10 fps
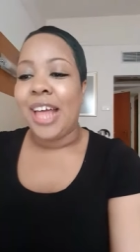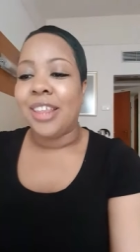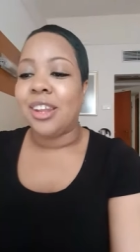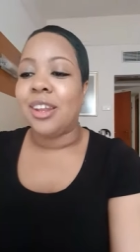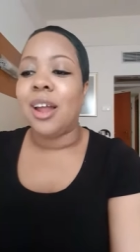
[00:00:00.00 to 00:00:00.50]
and
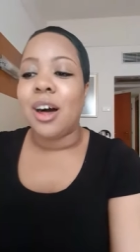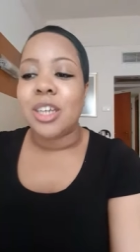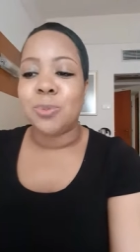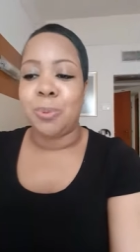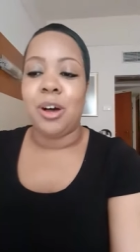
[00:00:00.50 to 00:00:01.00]
the
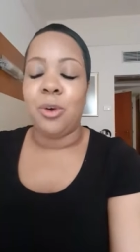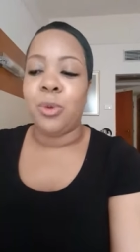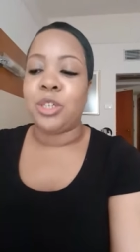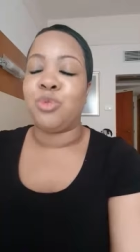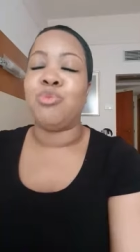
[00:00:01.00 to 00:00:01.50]
last part,
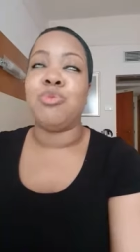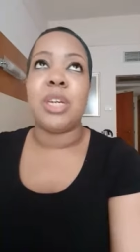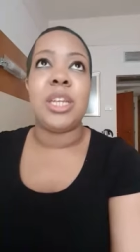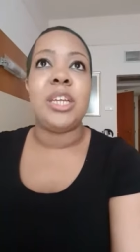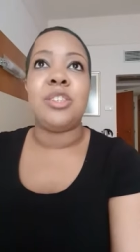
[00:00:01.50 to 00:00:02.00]
which
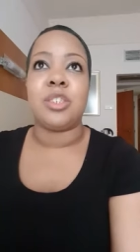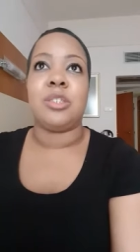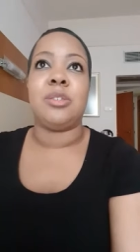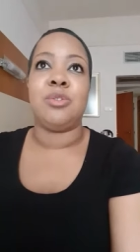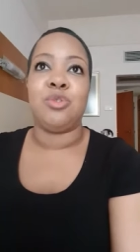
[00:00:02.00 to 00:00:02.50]
really
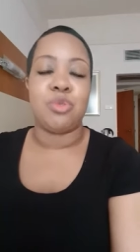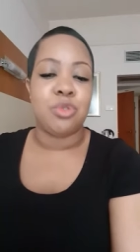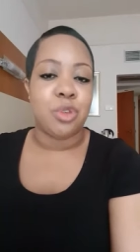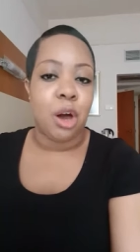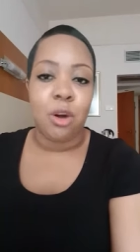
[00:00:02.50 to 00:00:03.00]
just drew
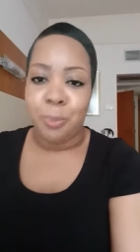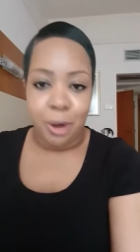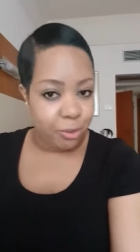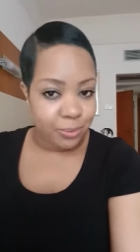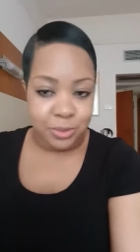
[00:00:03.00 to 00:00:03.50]
the whole
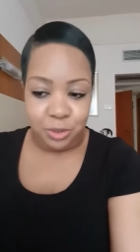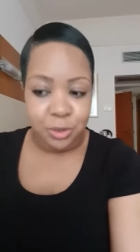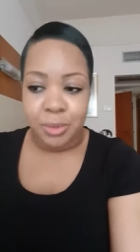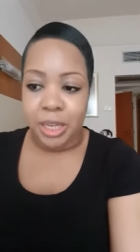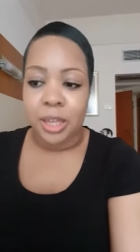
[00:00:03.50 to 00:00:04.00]
poem to
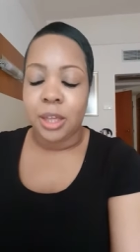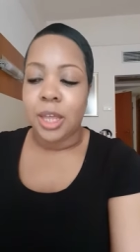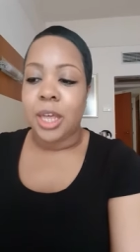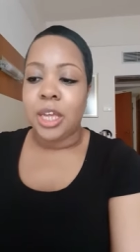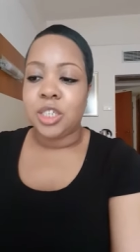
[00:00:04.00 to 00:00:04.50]
me,
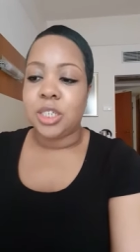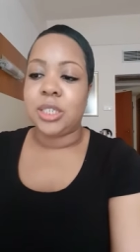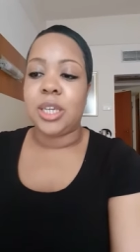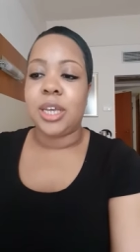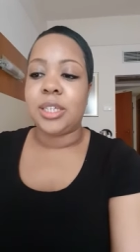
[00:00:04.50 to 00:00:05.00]
she
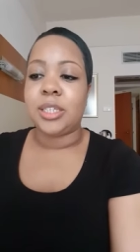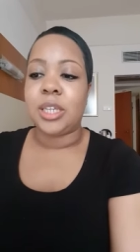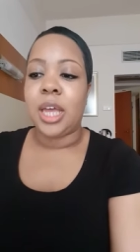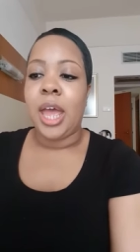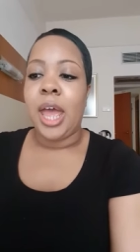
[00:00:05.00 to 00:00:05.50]
says,
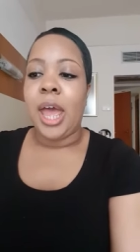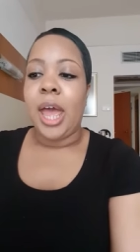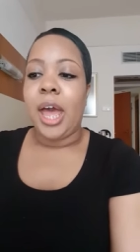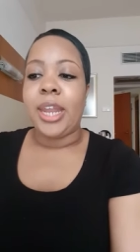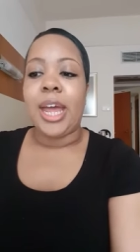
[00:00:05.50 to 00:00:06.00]

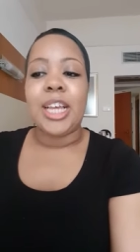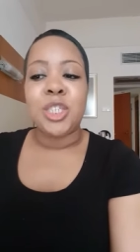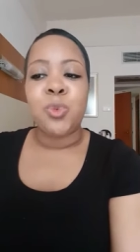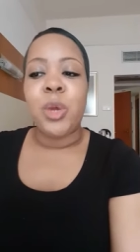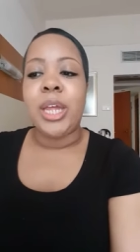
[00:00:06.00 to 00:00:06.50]
and
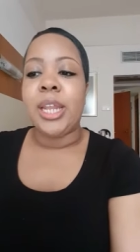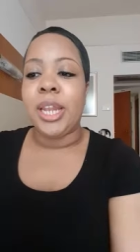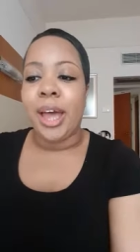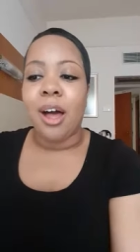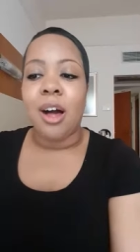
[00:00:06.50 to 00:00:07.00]
as we
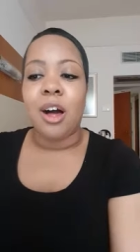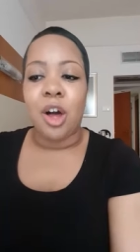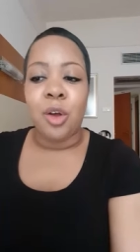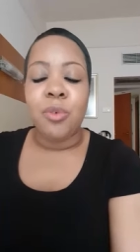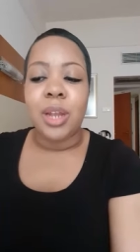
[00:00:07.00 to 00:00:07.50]
let our
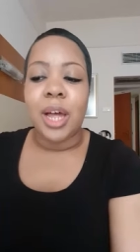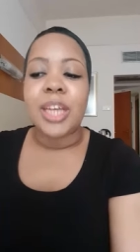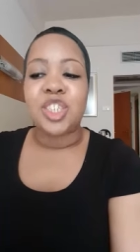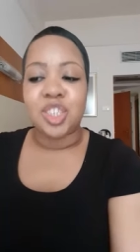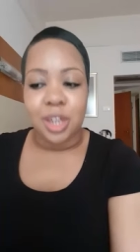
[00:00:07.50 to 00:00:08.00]
own
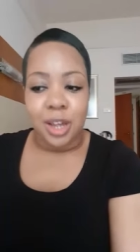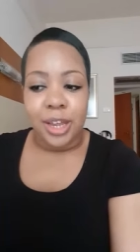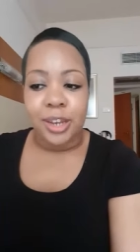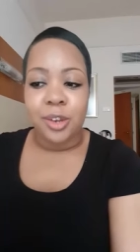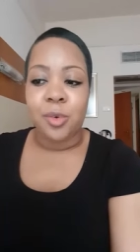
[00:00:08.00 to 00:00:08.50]
light
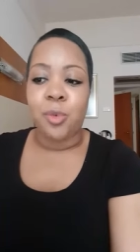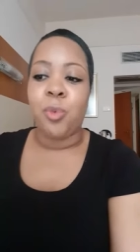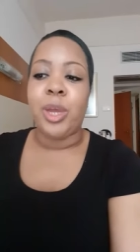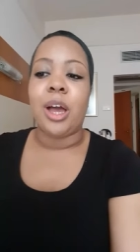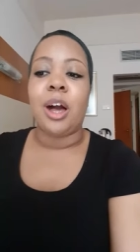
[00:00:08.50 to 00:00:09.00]
shine,
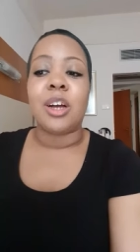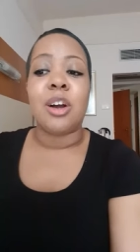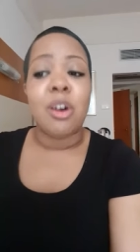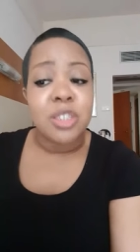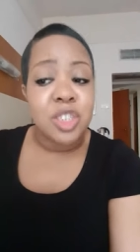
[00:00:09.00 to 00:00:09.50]
we
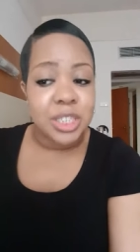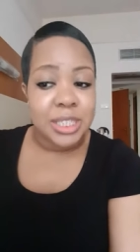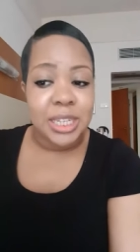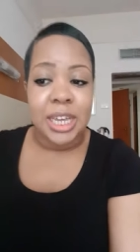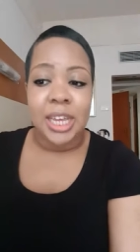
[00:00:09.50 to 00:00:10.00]

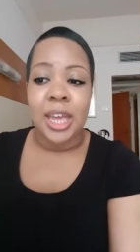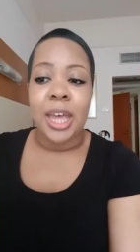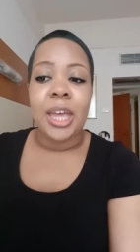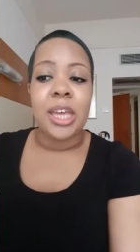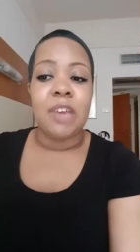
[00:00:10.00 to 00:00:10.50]
unconsciously
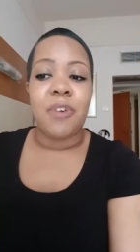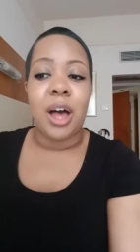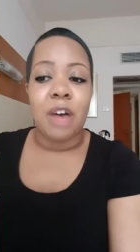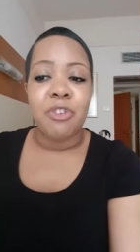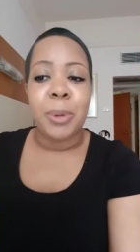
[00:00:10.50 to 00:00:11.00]
give
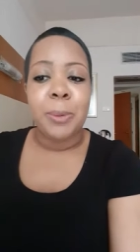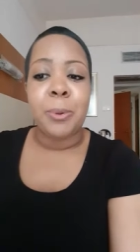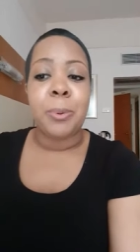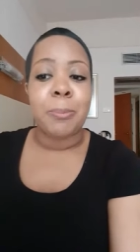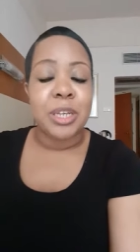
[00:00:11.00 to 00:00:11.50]
other
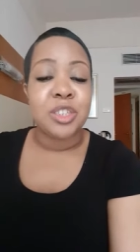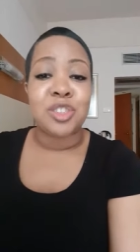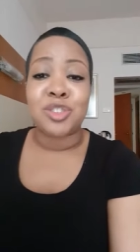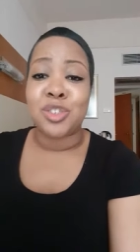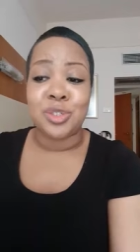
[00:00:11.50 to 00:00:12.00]
people
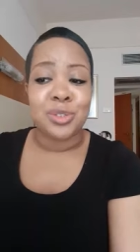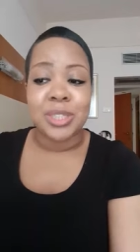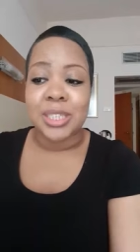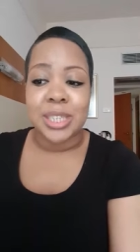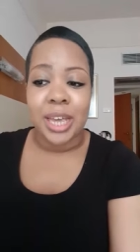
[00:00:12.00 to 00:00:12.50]
permission to do the
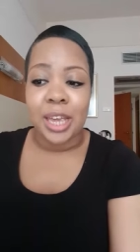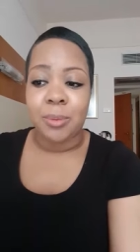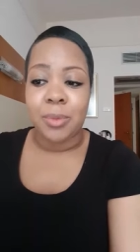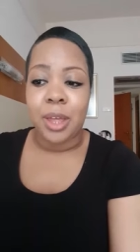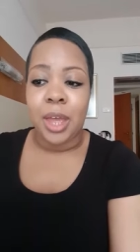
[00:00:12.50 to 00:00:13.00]

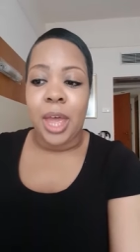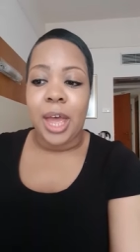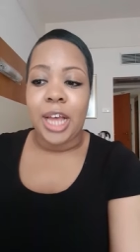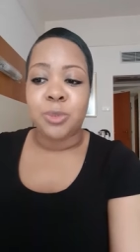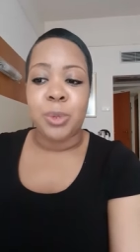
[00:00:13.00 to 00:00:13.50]
same.
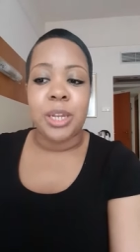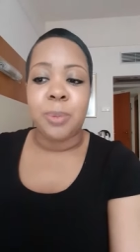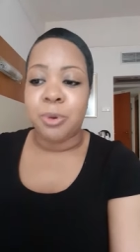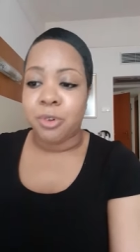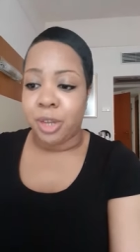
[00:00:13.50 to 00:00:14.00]
As we
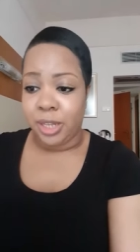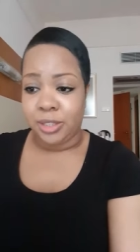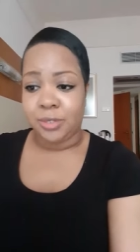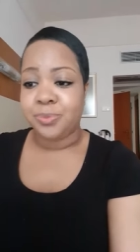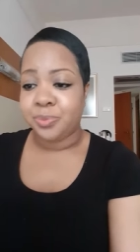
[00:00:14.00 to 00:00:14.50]
liberate